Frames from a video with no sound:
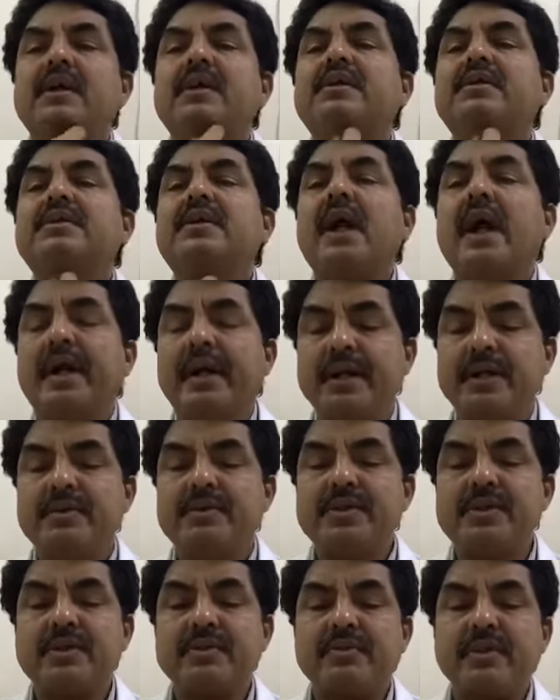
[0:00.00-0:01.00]

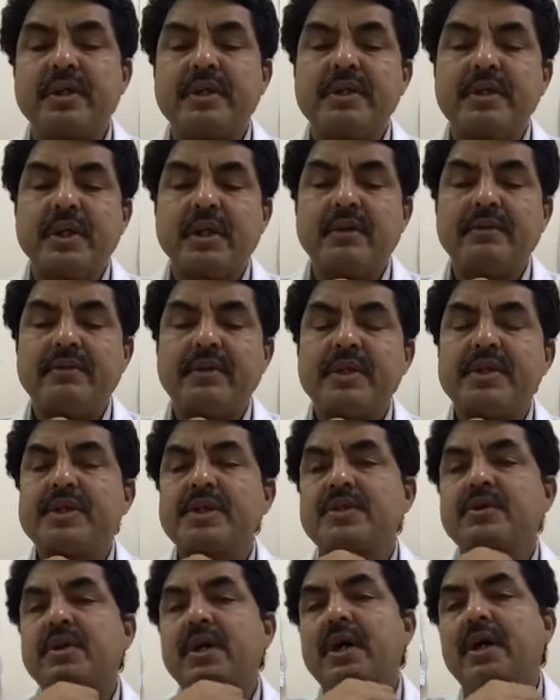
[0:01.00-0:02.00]
tracheoesophageal
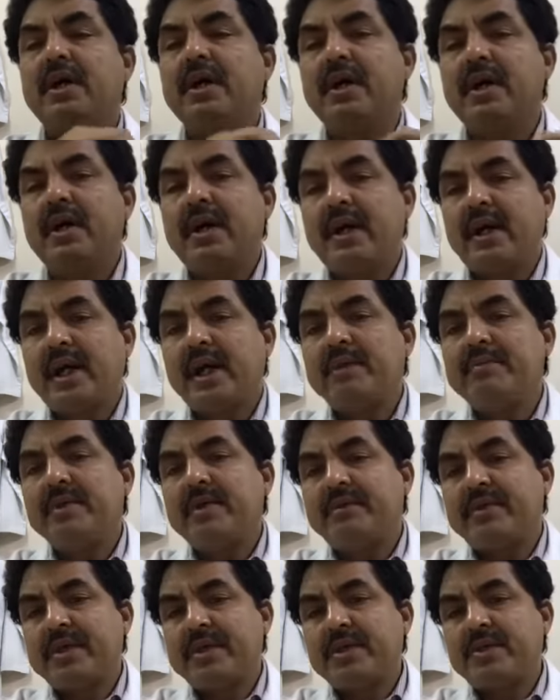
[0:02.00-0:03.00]
fistula,
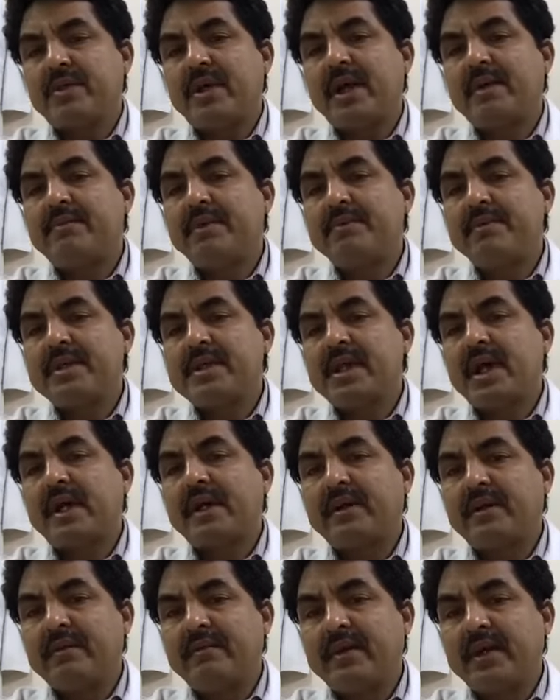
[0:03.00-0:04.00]
AB fistula. AB means
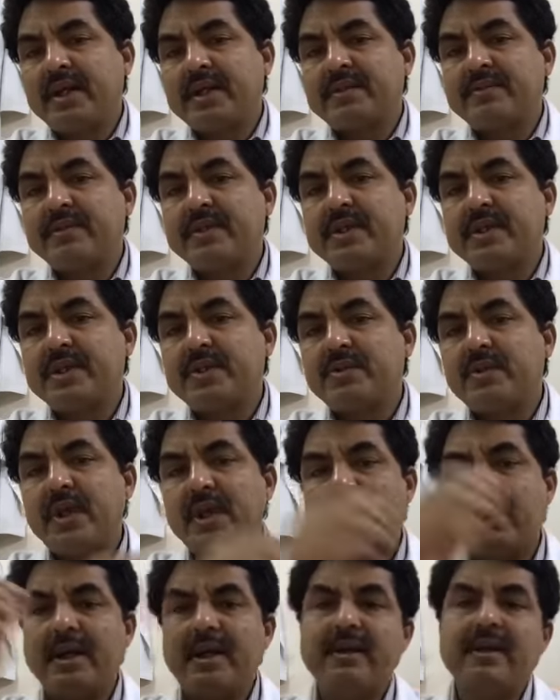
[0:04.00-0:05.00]
arteriovenous
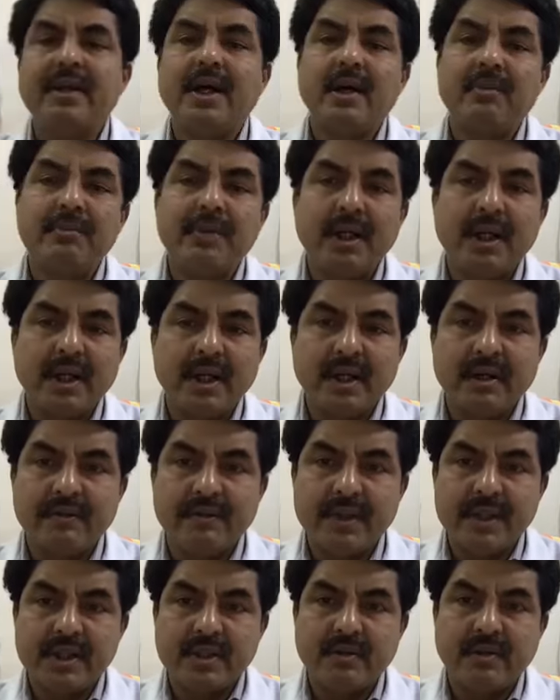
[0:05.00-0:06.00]
fistula, and the umbilical
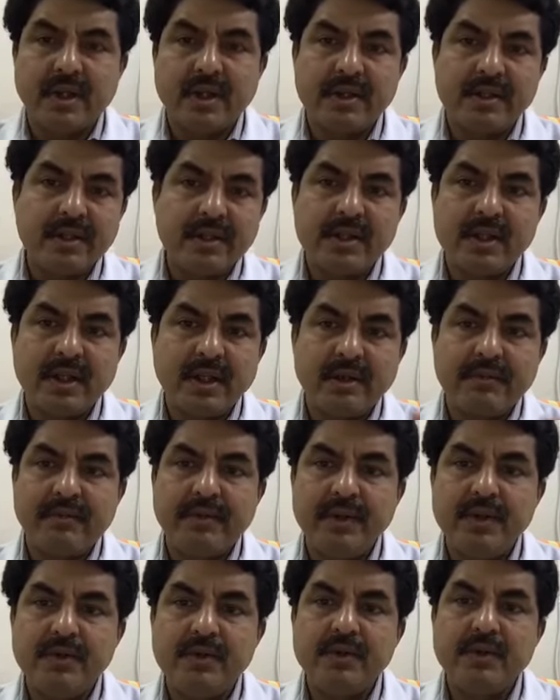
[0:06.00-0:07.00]
fistula. These are the
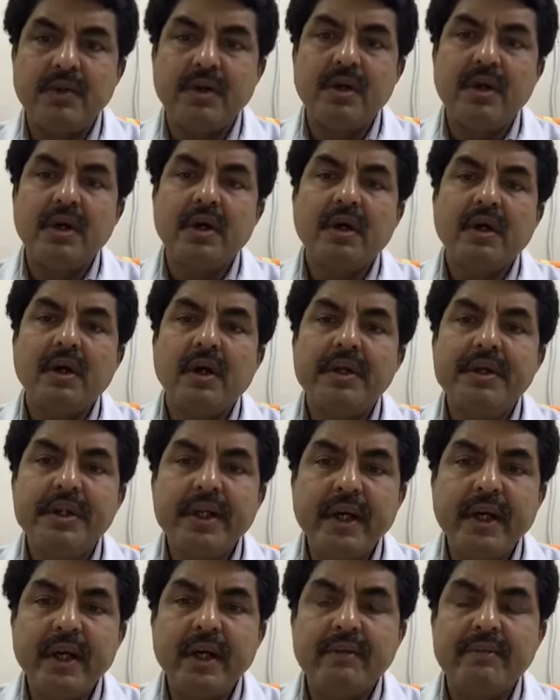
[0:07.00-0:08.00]
few
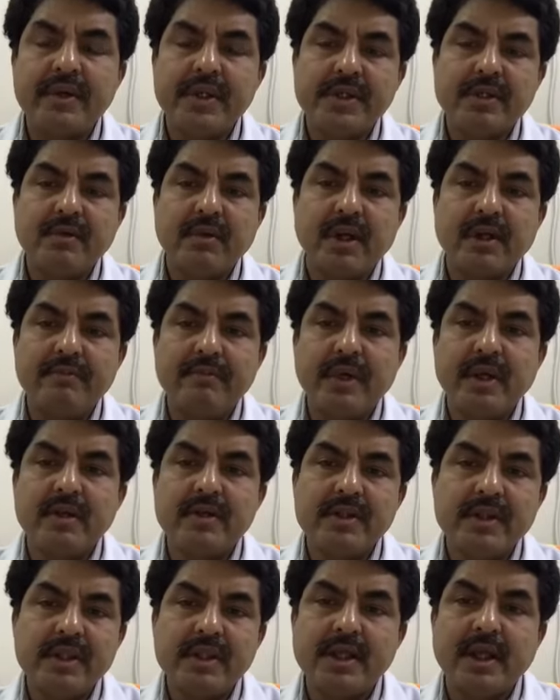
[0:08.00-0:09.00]
congenital fistula,
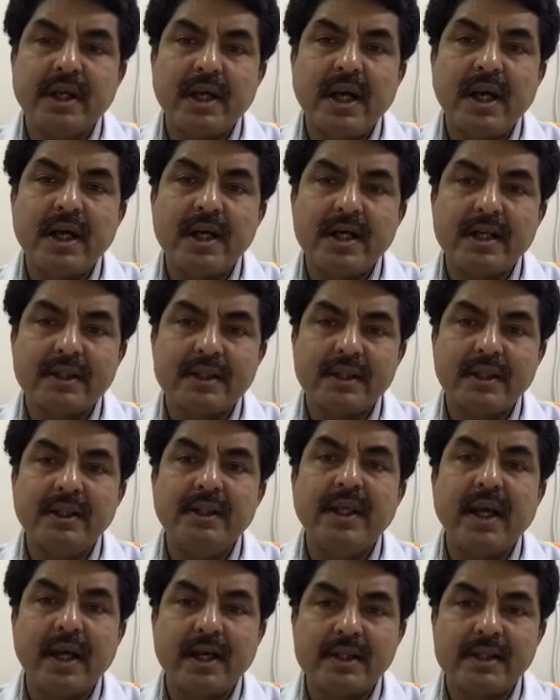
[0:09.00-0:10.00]
because these are asked
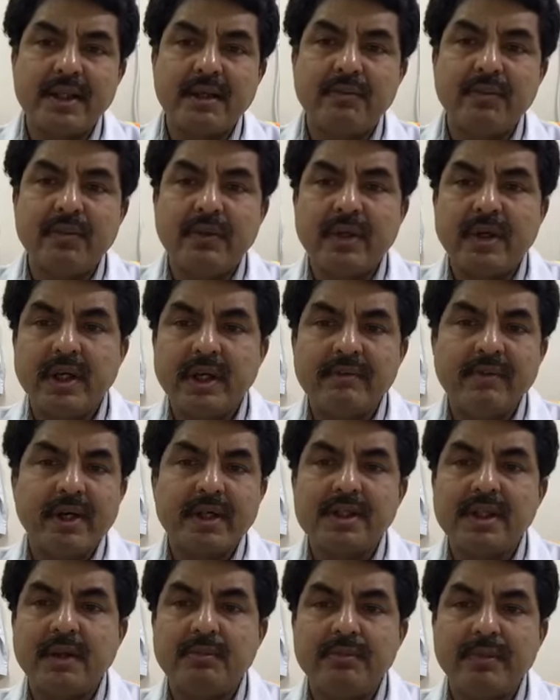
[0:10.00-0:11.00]
in the exam. Give
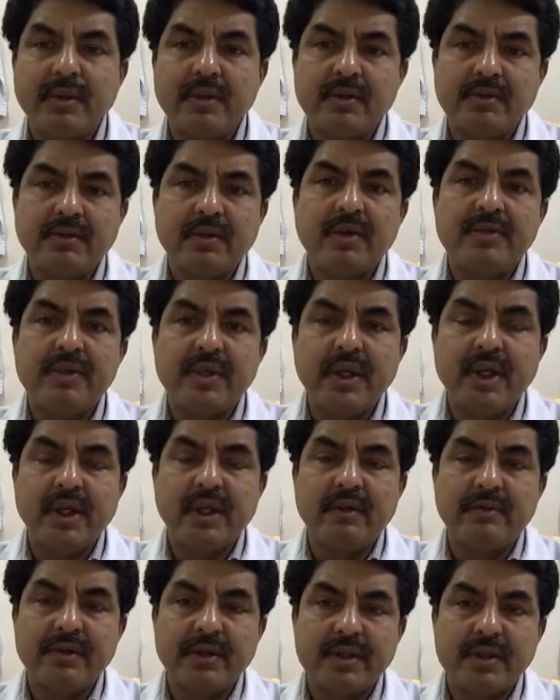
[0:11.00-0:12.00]
example of
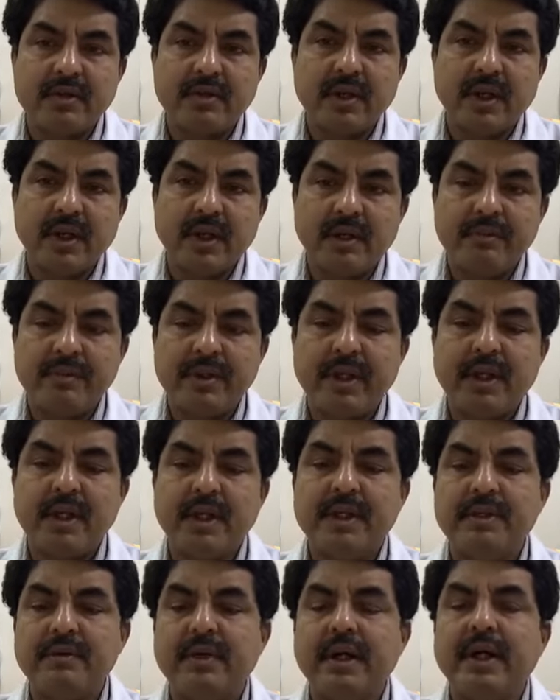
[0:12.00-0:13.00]
congenital fistula. I am
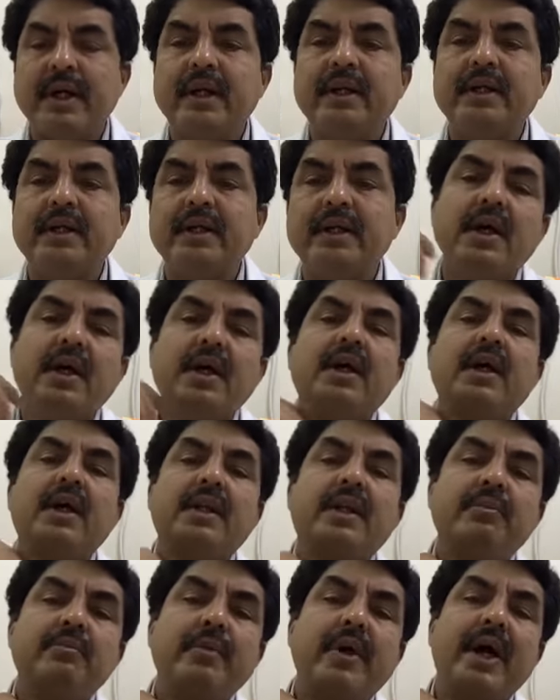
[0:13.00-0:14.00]
telling you again.
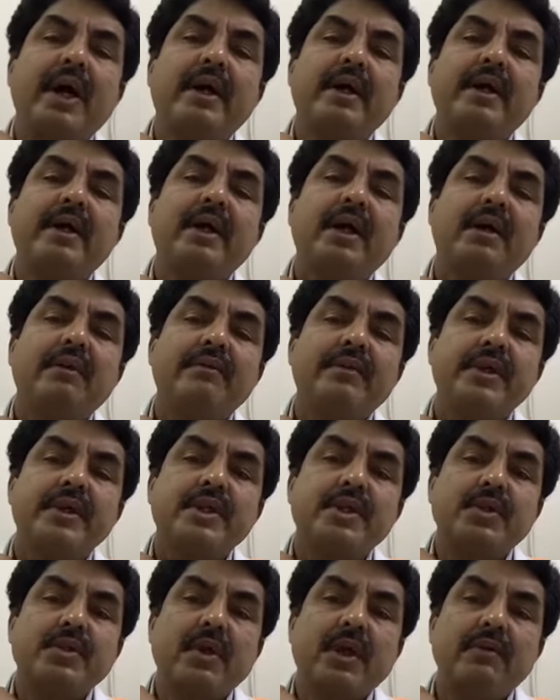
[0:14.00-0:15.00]
The branchial
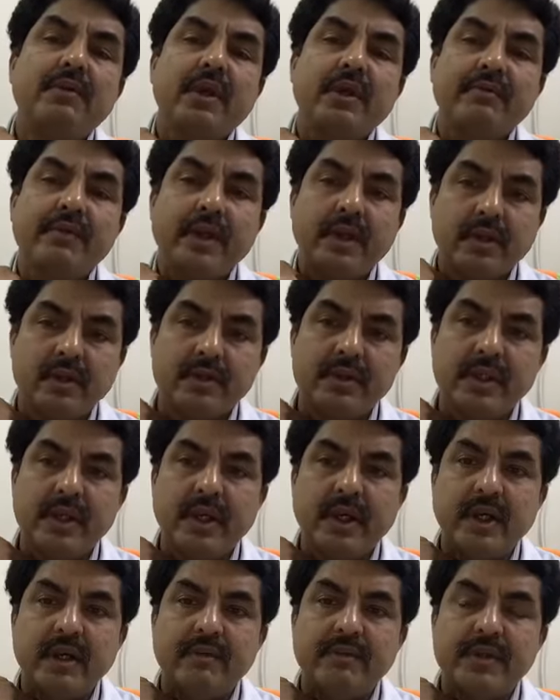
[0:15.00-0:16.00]
fistula, one of the
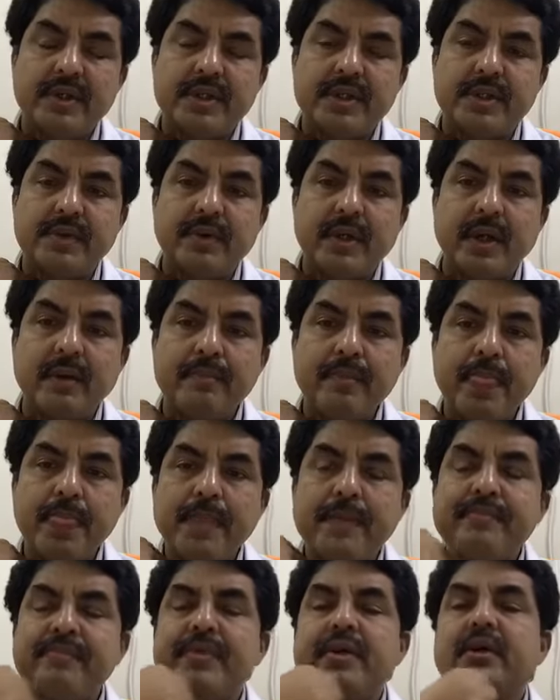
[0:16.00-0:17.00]
congenital fistula,
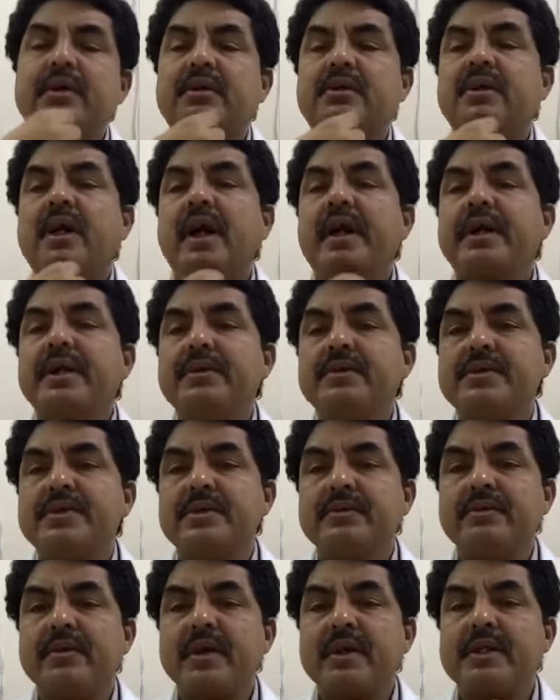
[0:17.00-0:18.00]

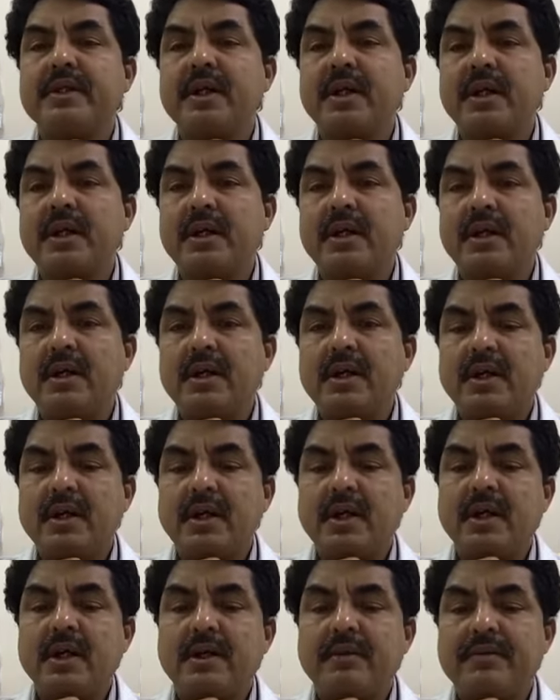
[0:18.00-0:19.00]
tracheoesophageal
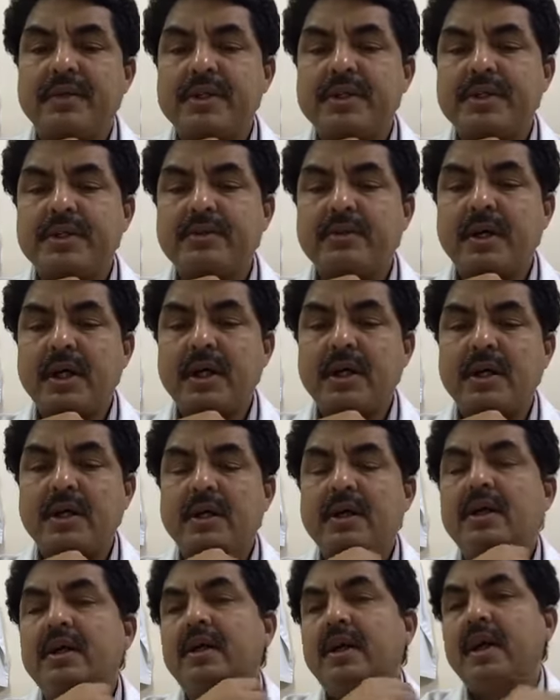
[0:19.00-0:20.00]

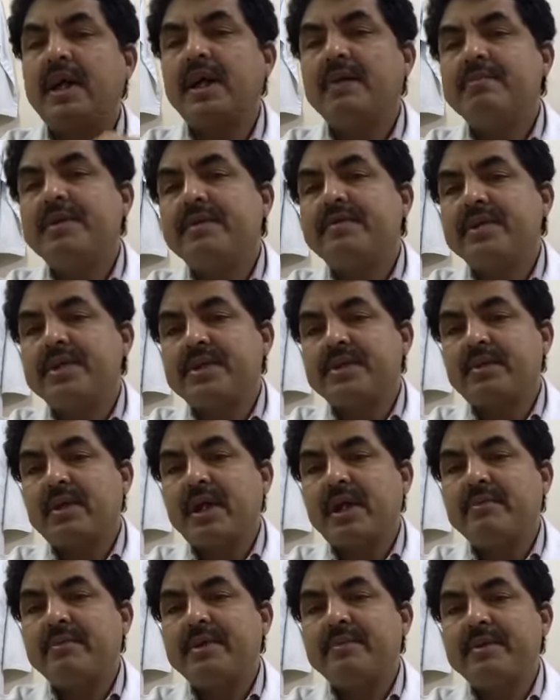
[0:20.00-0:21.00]
fistula, AB
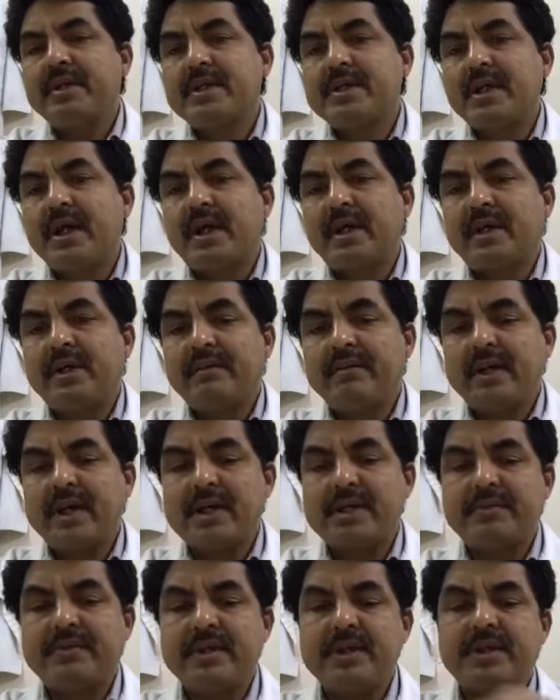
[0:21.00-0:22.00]
fistula. AB means
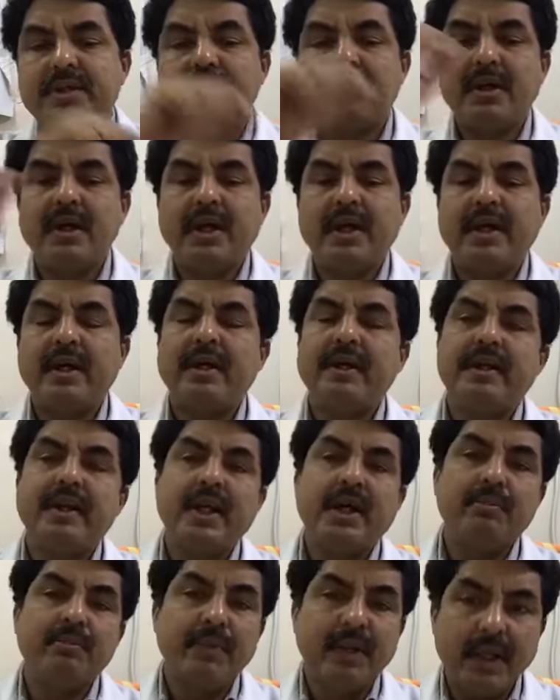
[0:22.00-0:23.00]
arteriovenous fistula, and
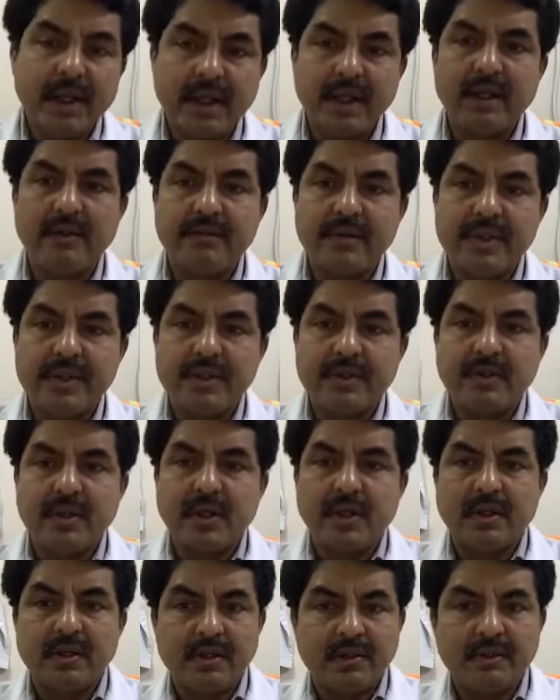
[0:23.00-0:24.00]
the umbilical
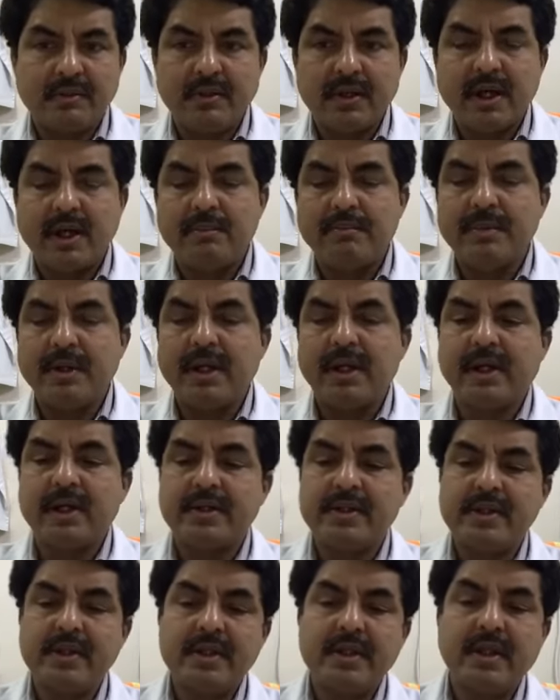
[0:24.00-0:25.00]
fistula through the
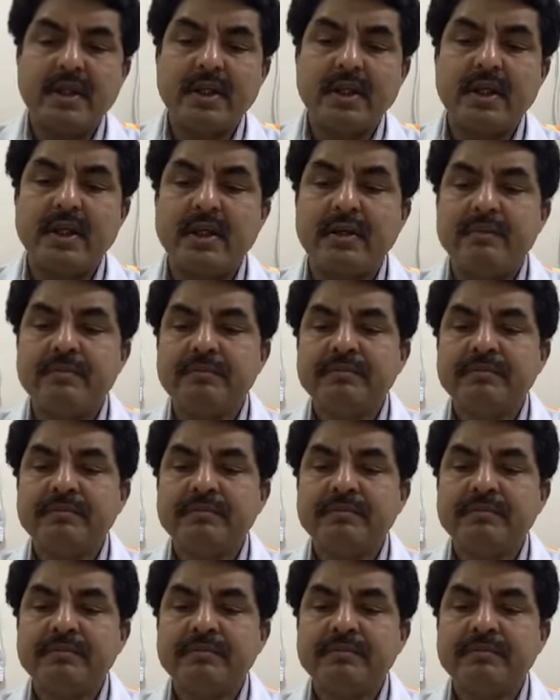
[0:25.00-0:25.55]
umbilicus. These are the